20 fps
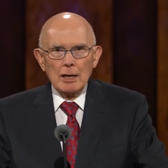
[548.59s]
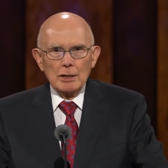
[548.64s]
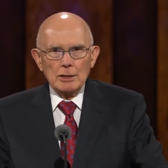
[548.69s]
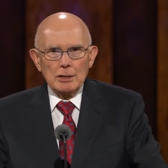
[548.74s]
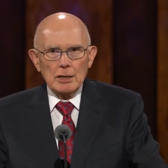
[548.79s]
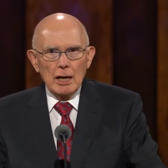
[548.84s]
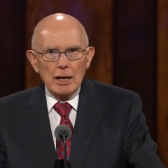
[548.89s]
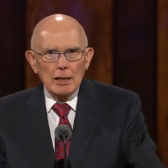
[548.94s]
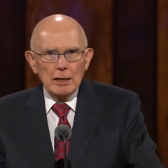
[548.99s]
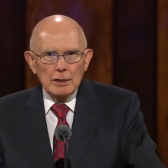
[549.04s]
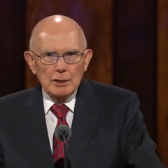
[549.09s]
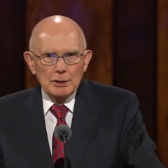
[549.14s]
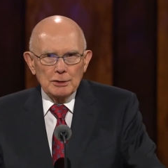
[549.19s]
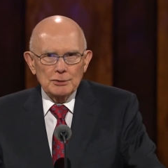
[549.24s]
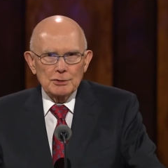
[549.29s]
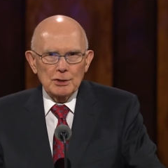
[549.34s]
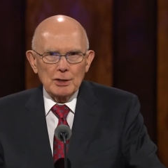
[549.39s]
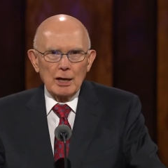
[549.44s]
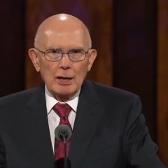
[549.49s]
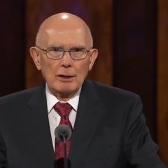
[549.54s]
Yea, he
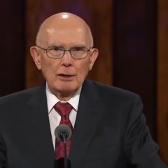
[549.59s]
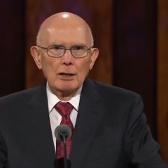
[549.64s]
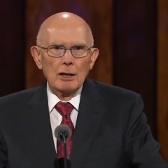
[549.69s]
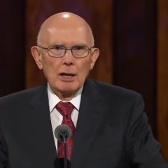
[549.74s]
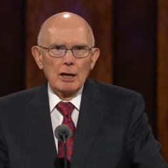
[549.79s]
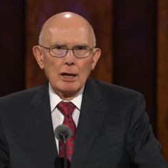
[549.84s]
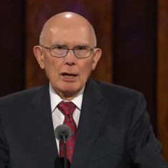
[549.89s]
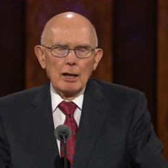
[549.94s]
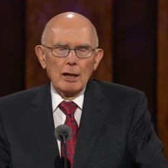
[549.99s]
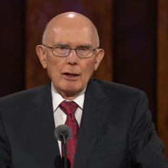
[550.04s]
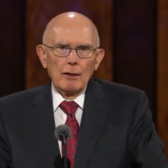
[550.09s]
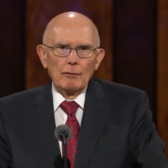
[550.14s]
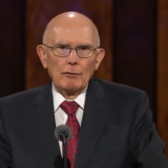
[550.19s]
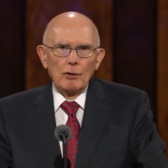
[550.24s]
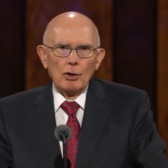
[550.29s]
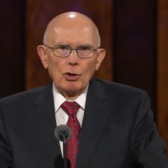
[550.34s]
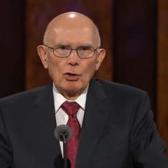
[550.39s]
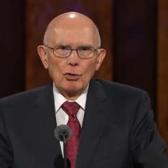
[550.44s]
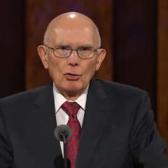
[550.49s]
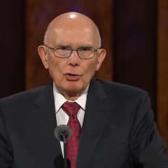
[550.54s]
said,
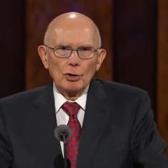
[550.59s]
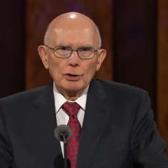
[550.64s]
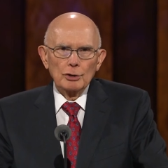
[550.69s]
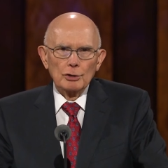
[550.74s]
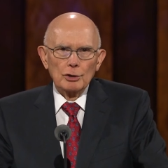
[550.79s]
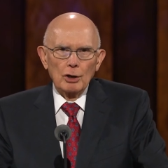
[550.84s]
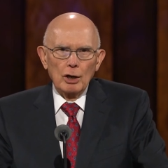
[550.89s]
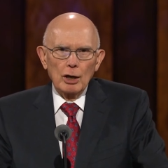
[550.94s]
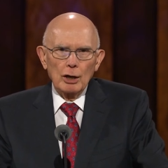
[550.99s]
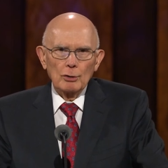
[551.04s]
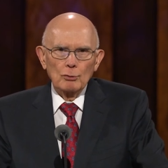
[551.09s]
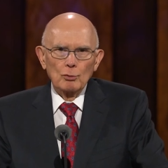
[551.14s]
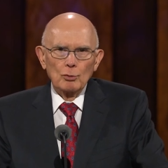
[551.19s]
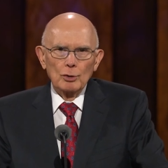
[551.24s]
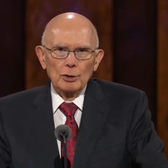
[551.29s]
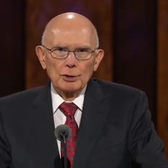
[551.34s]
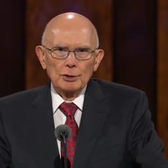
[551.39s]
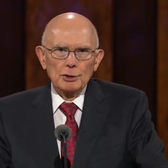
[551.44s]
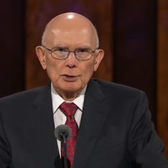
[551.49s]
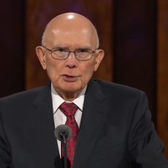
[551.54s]
The Lord God
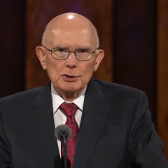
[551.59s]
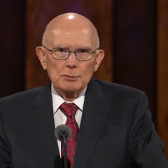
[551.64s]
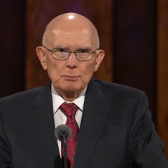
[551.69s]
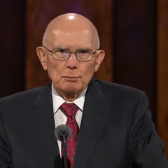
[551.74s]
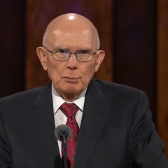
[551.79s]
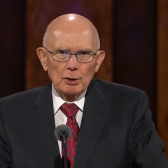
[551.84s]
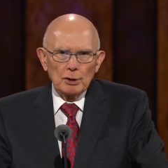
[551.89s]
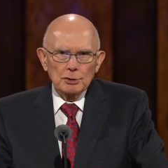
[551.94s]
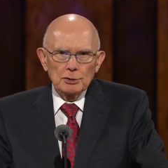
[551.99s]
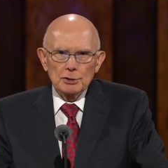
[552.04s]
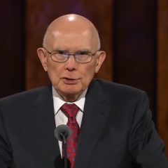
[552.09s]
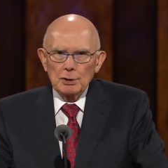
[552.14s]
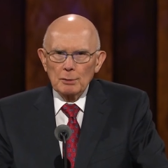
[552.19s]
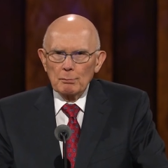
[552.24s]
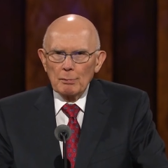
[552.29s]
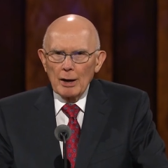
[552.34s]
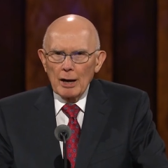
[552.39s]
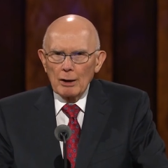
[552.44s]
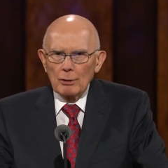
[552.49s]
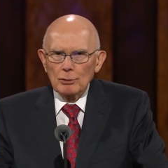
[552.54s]
will disperse the
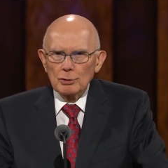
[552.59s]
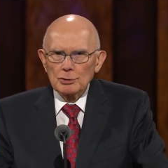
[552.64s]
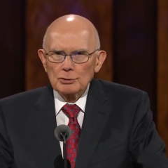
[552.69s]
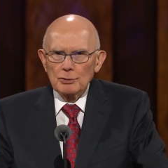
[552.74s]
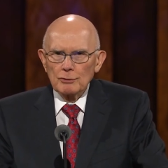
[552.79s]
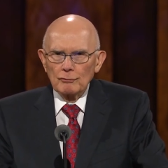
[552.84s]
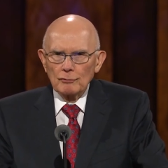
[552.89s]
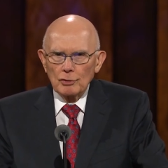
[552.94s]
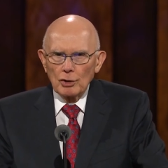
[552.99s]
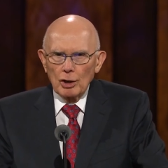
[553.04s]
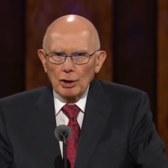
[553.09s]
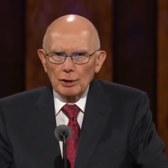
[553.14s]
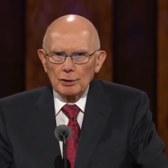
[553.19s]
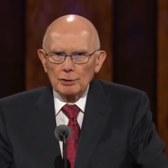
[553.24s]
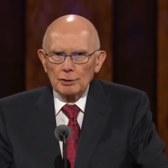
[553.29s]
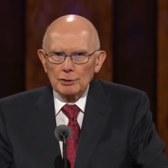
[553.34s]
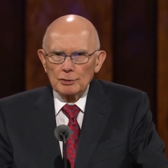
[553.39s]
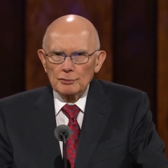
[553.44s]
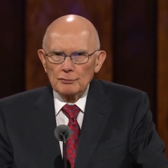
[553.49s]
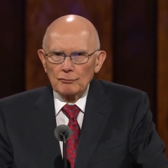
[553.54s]
powers of
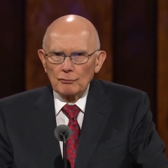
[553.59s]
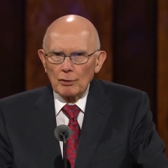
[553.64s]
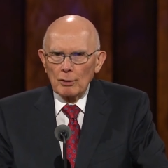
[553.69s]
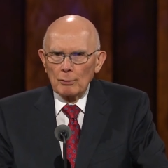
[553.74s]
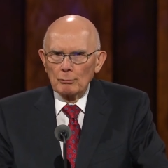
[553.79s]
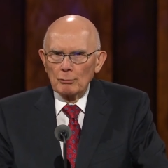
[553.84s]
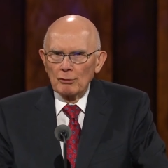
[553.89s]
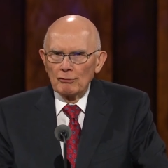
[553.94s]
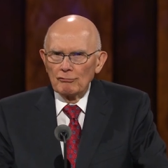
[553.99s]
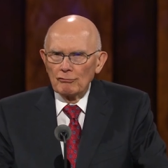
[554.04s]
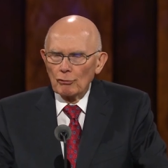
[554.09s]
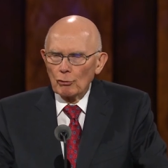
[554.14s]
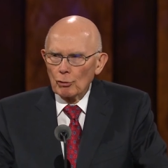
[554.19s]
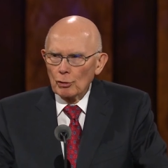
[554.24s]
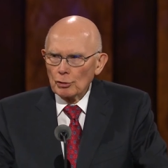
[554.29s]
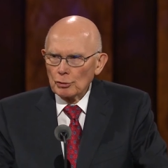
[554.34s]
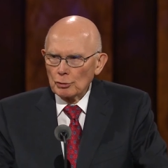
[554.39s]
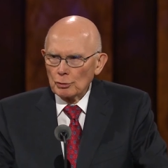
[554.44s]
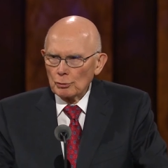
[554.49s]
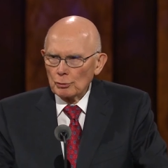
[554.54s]
darkness from
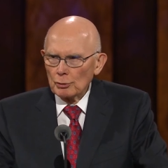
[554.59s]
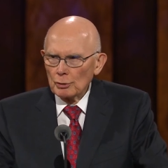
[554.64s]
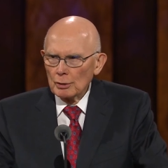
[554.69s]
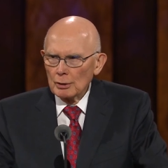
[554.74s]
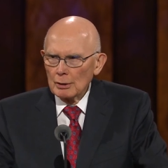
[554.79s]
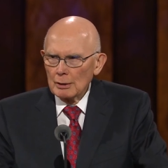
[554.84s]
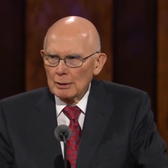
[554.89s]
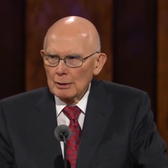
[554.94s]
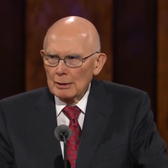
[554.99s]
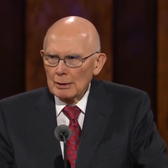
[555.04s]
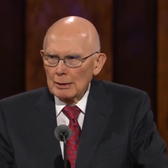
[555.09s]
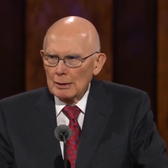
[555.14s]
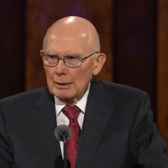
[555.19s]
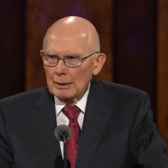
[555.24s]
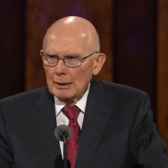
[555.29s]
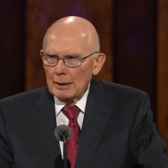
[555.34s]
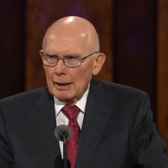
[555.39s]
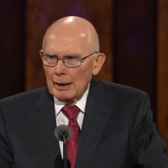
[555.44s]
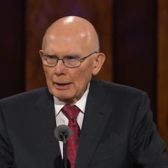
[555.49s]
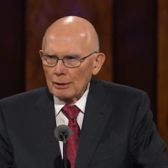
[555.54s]
before you
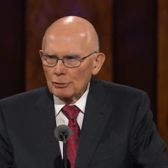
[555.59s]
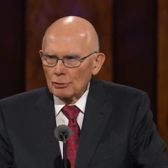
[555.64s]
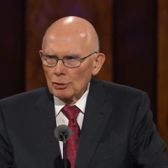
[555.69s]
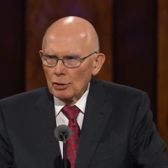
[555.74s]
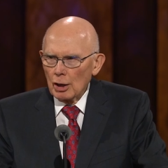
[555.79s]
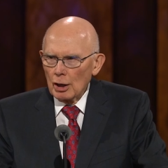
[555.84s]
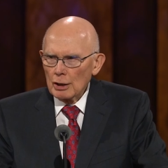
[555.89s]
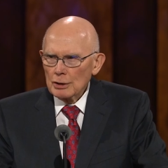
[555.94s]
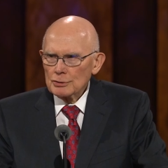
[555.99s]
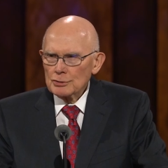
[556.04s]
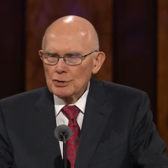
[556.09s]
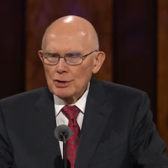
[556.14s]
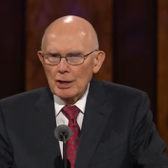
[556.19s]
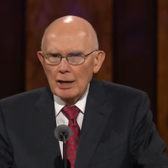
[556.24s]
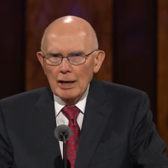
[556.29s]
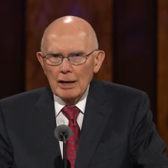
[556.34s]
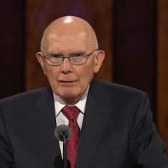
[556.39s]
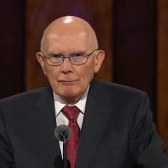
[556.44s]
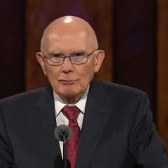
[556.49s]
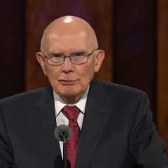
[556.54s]
and cause the
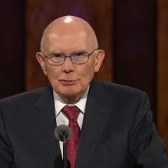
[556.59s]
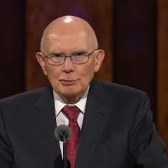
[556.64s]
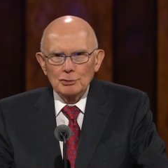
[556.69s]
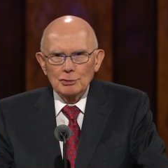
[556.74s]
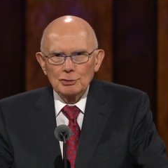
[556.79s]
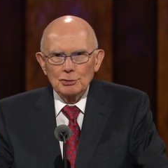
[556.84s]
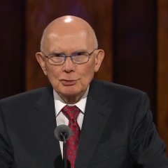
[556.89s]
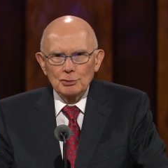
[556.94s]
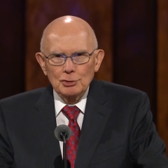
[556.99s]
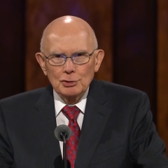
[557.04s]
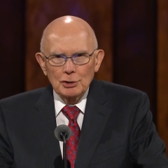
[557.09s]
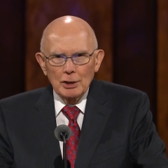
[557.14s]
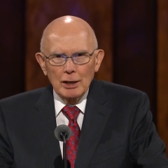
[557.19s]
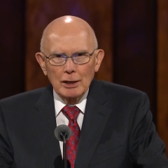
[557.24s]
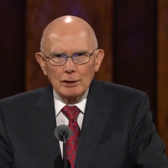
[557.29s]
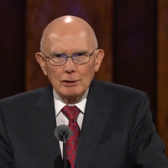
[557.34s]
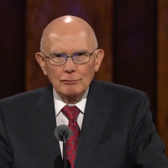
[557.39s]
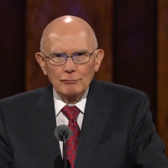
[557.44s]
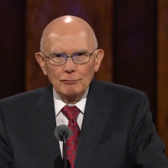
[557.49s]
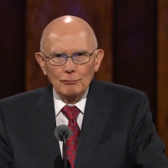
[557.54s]
heavens to
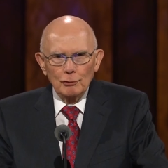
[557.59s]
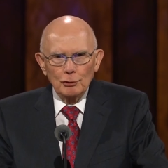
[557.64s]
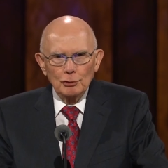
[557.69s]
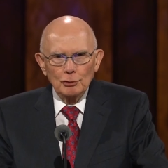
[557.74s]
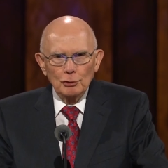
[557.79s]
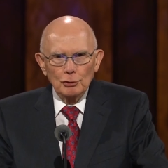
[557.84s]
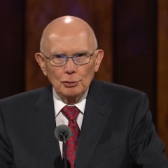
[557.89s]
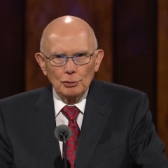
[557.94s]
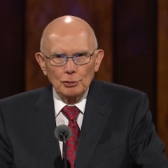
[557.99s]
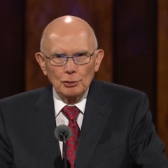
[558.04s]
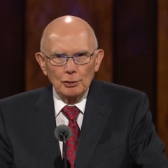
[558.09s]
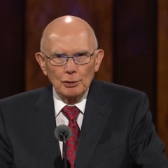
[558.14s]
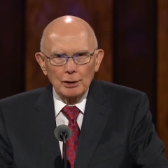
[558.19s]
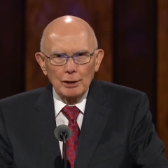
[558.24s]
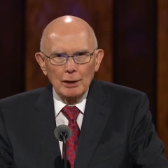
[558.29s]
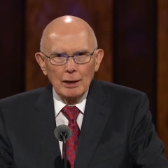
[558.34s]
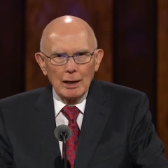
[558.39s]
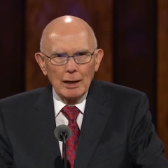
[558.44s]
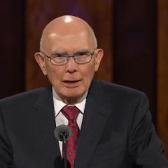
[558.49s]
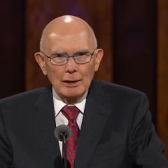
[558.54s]
shake for your
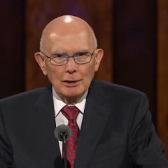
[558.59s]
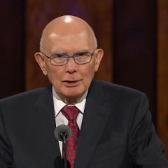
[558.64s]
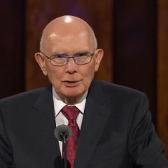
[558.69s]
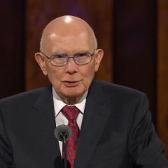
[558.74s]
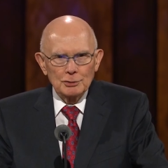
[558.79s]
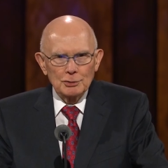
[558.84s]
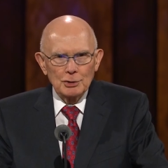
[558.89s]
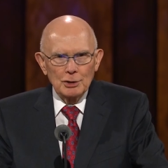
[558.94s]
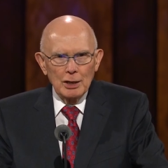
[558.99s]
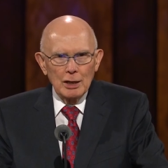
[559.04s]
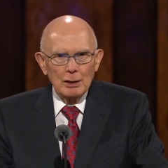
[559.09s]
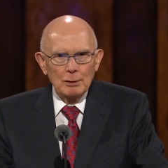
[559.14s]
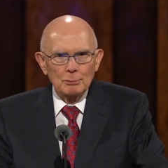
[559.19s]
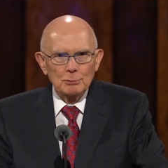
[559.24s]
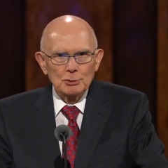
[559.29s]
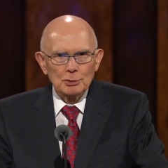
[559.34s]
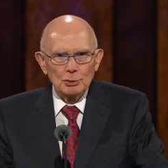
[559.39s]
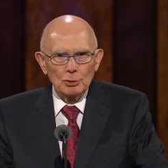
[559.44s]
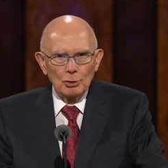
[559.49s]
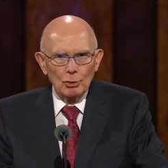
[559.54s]
good and his
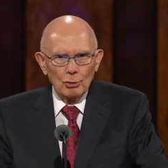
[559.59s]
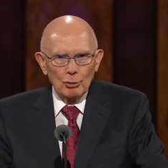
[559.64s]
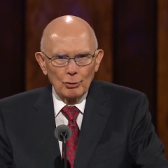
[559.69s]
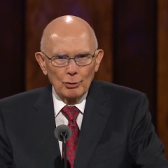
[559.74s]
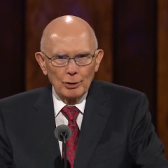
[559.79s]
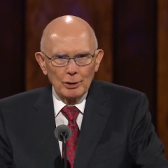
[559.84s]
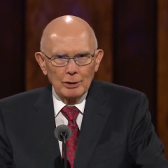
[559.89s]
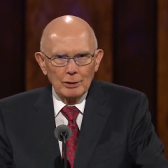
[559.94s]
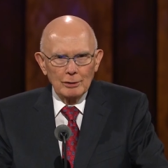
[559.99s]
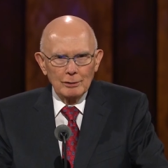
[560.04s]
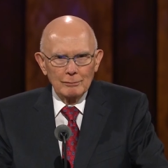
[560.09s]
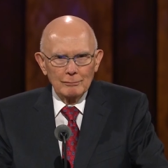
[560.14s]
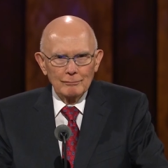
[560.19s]
name's glory.